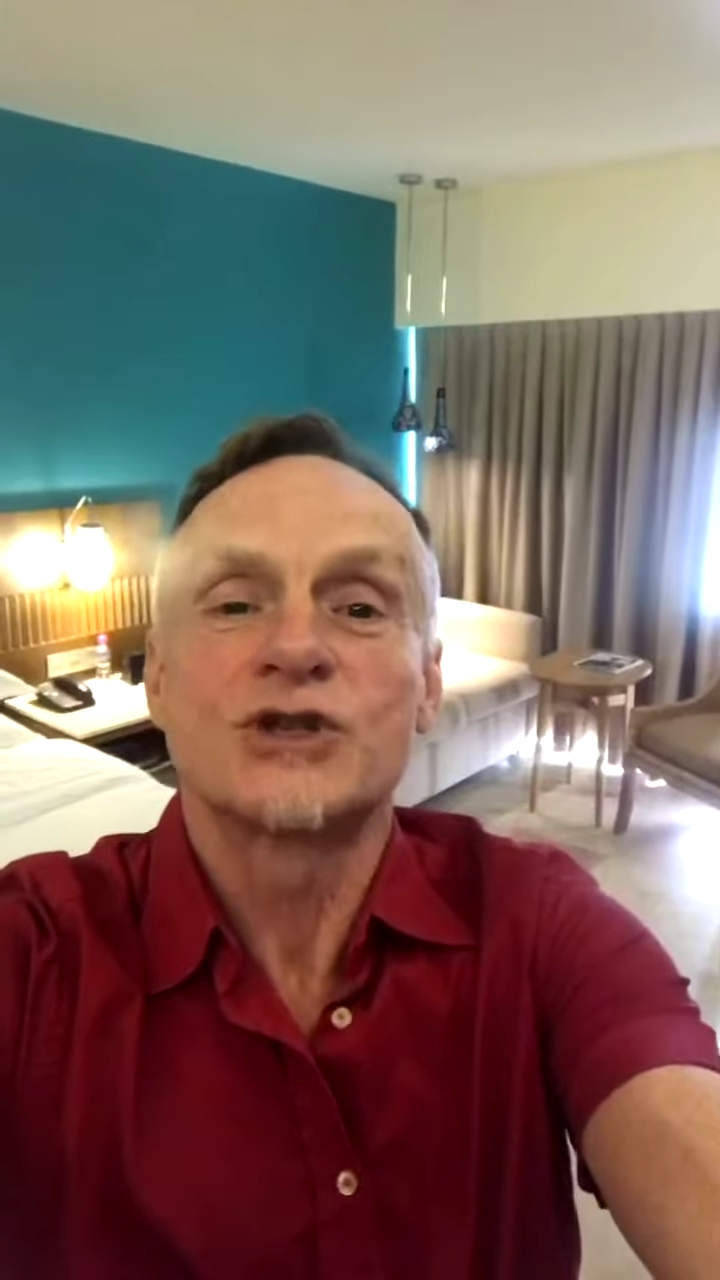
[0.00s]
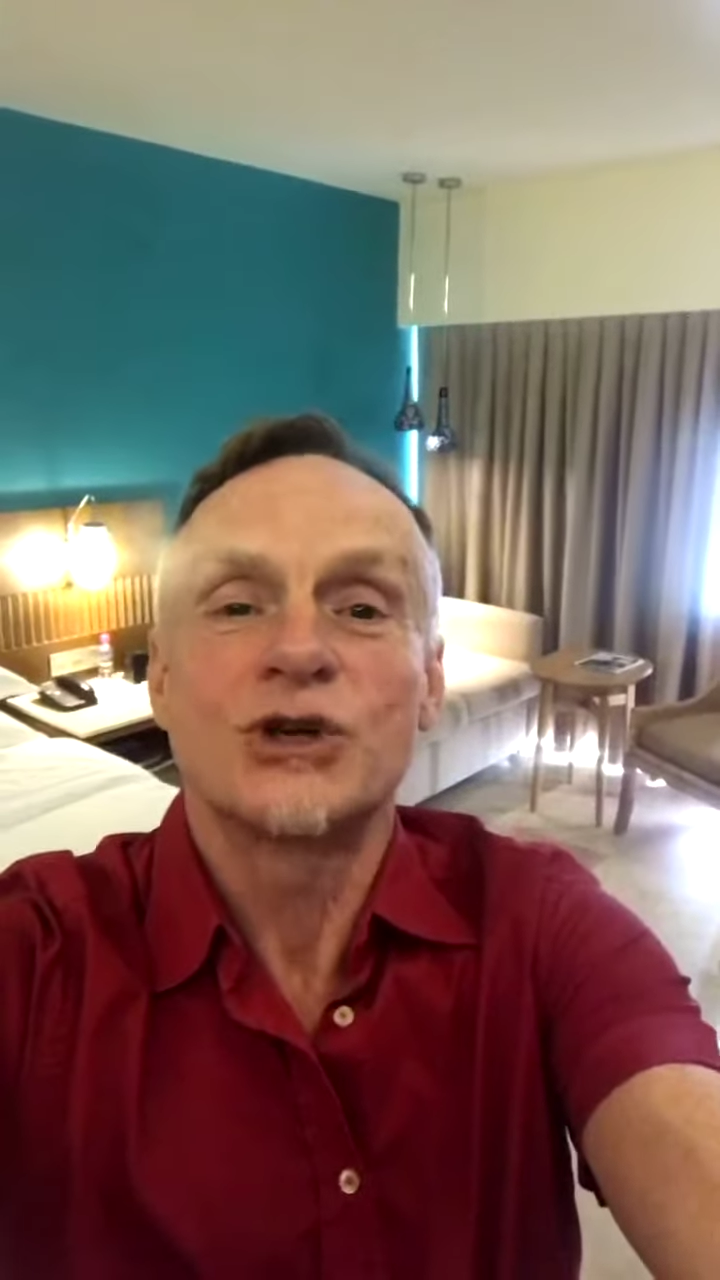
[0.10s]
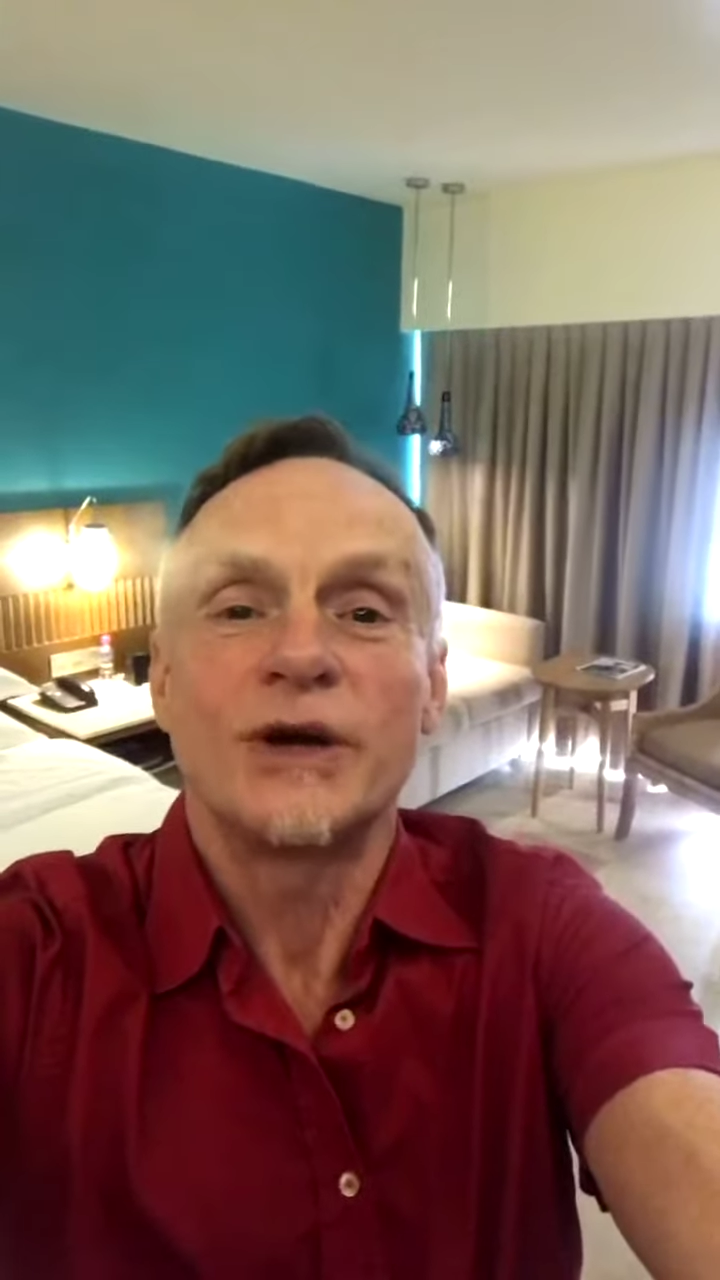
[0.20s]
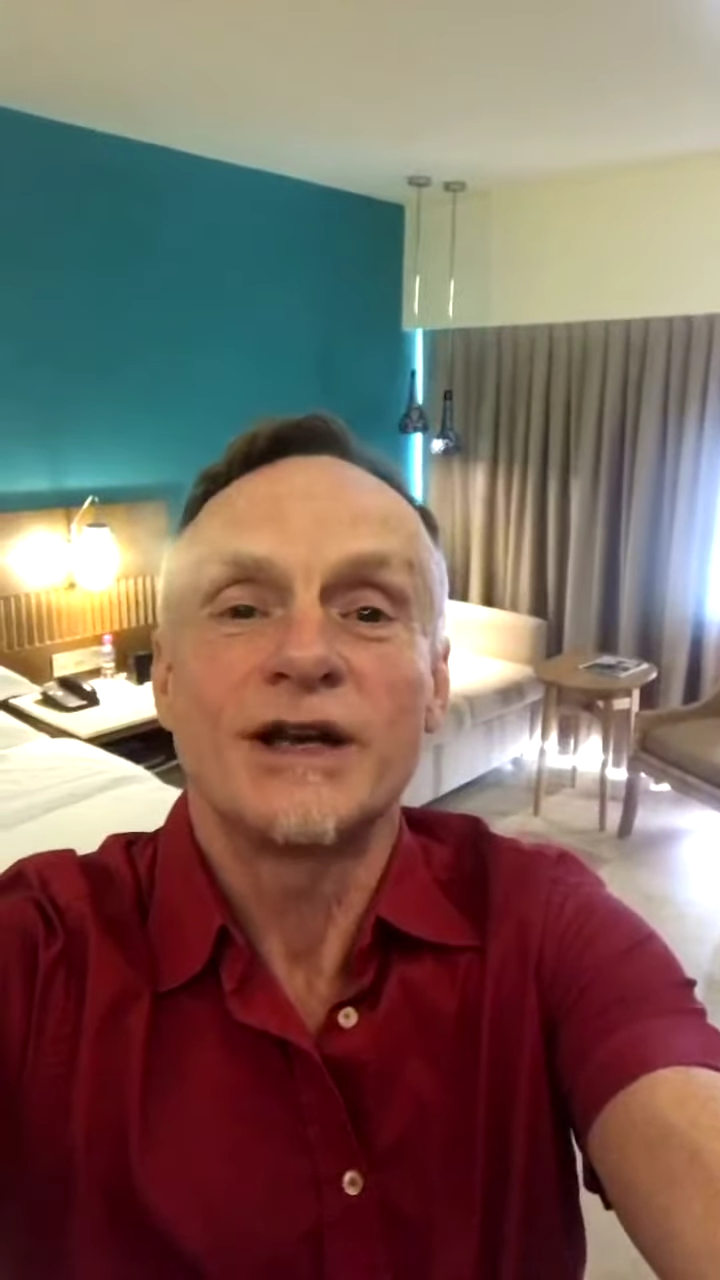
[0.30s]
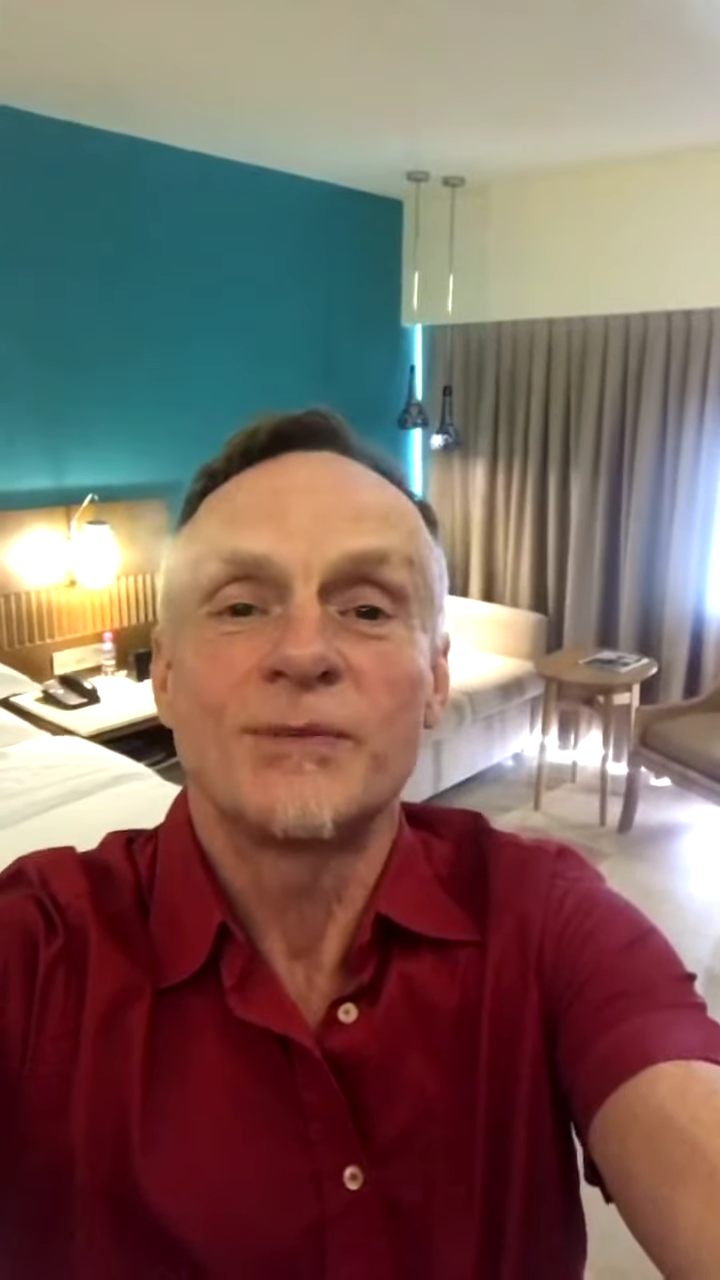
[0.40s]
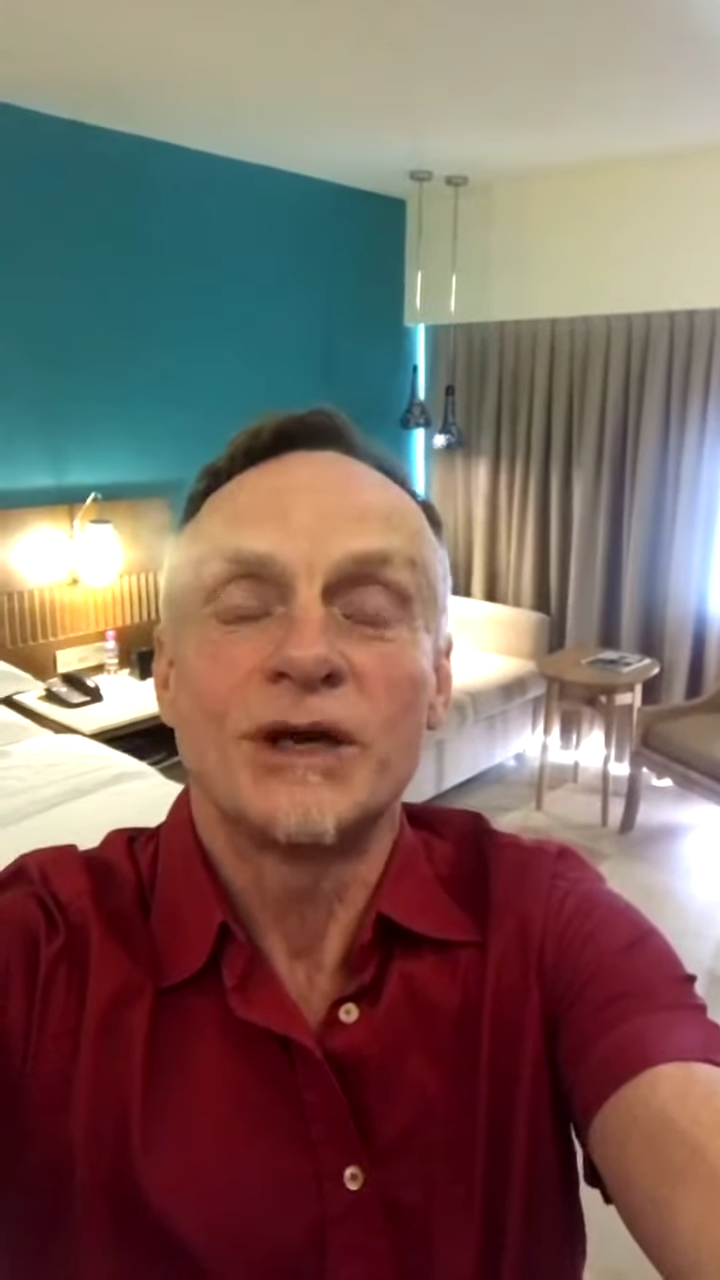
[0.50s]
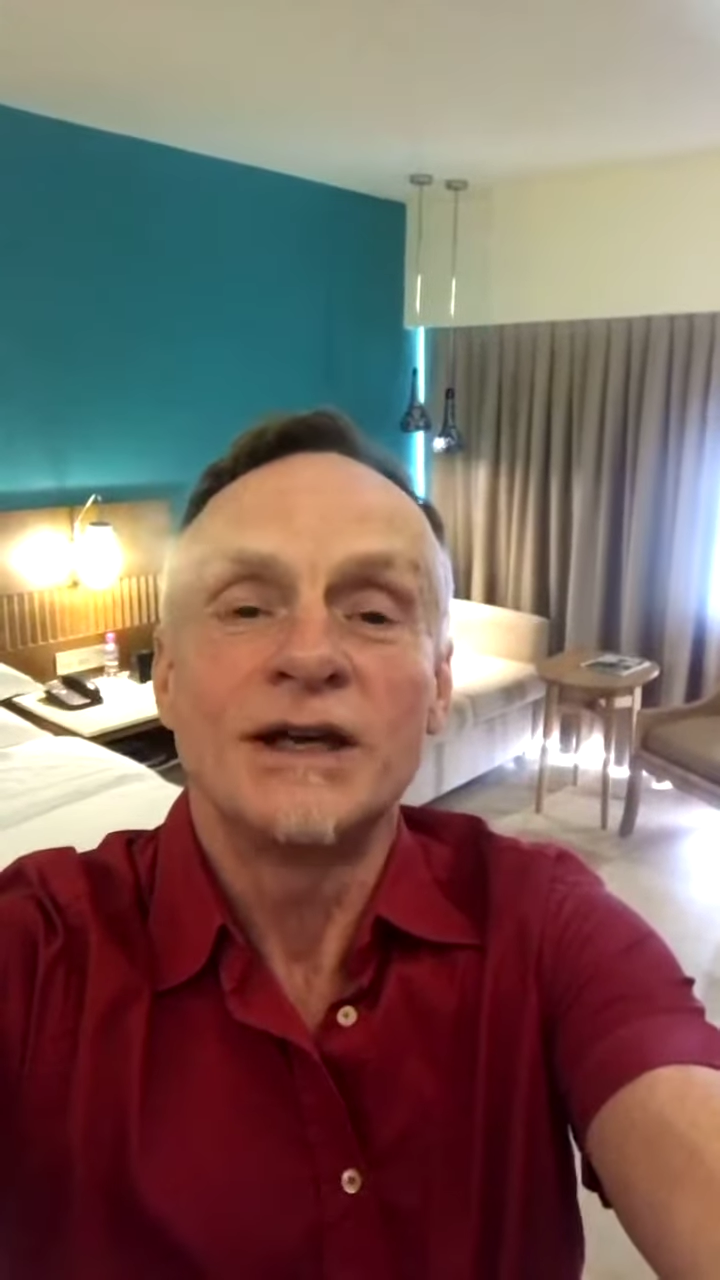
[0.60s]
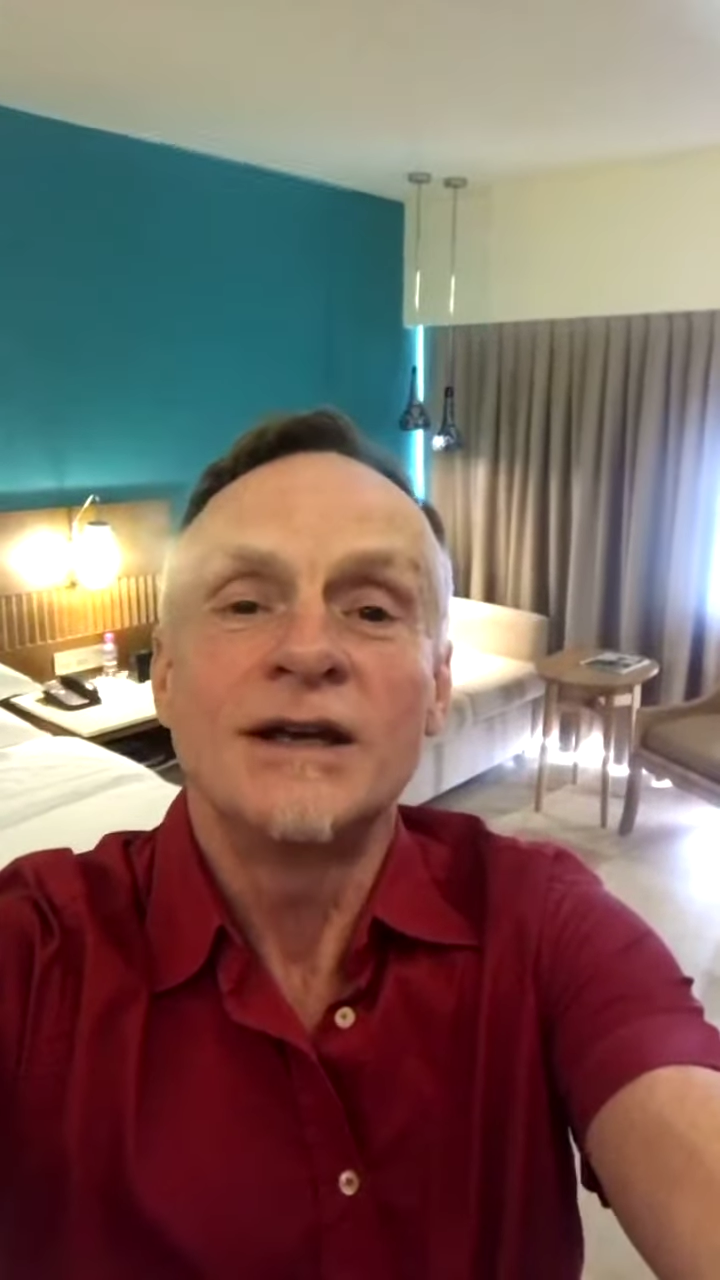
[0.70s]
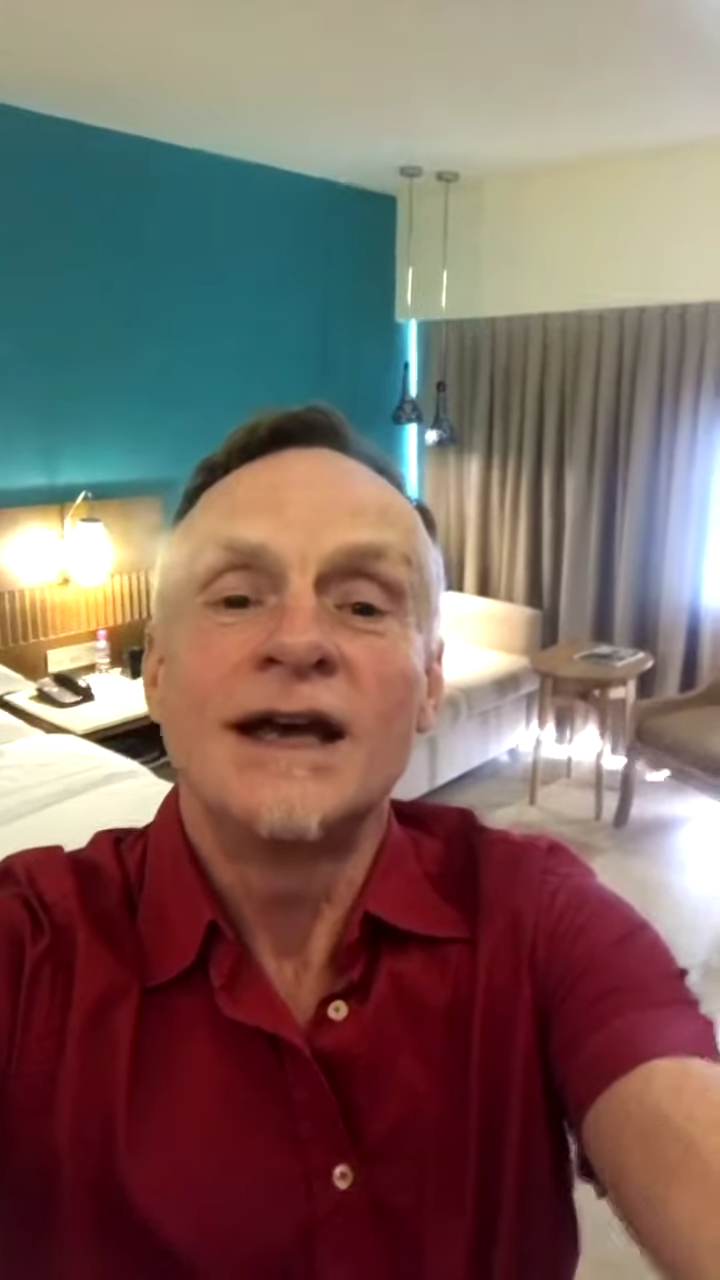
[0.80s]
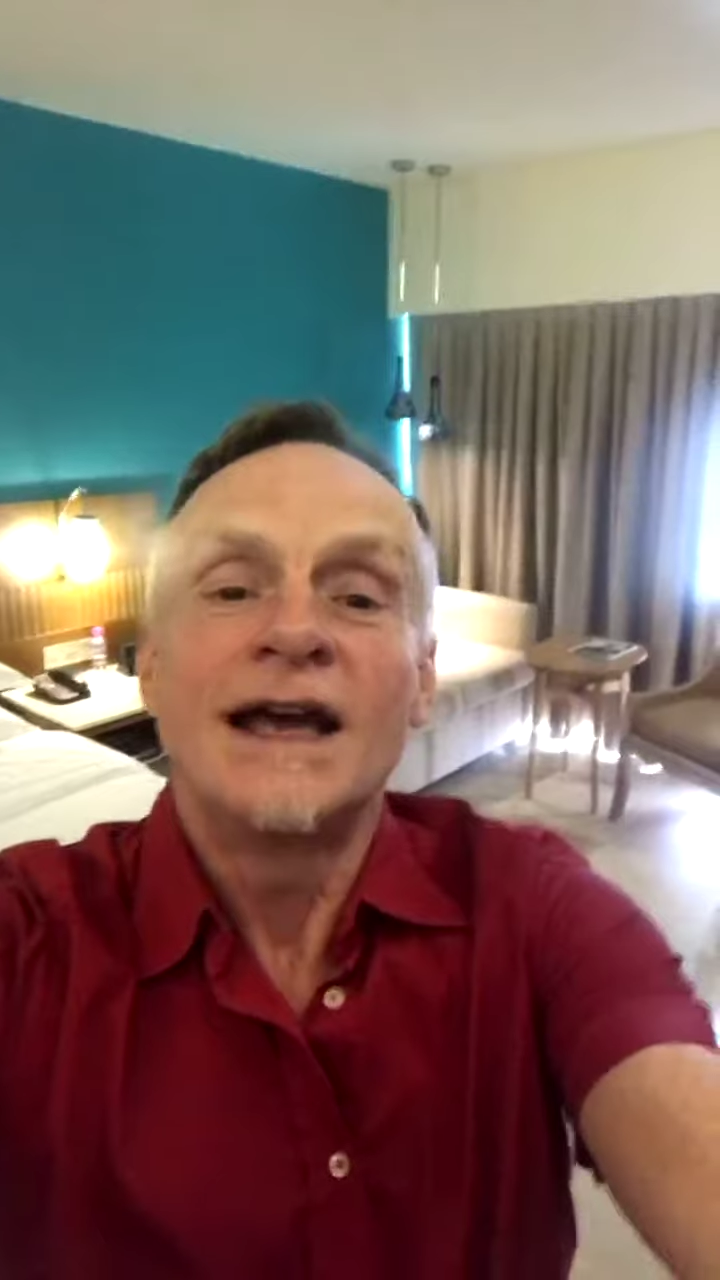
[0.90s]
joining
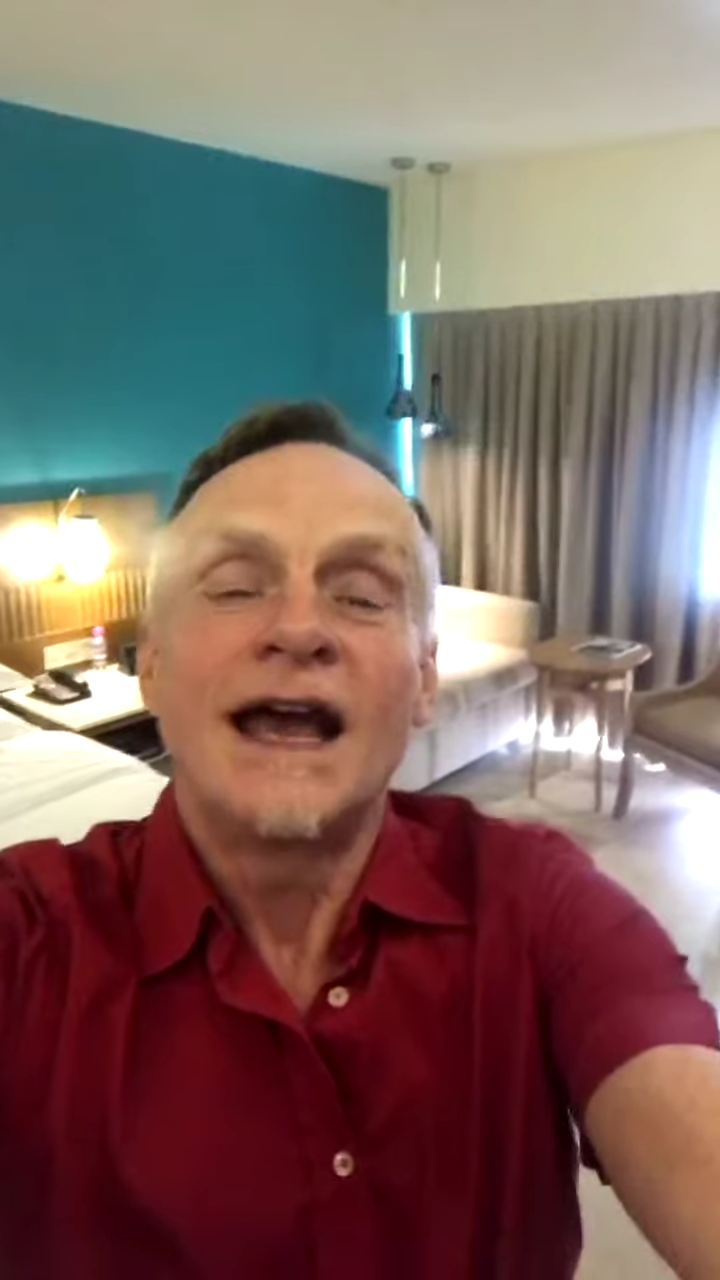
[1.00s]
me.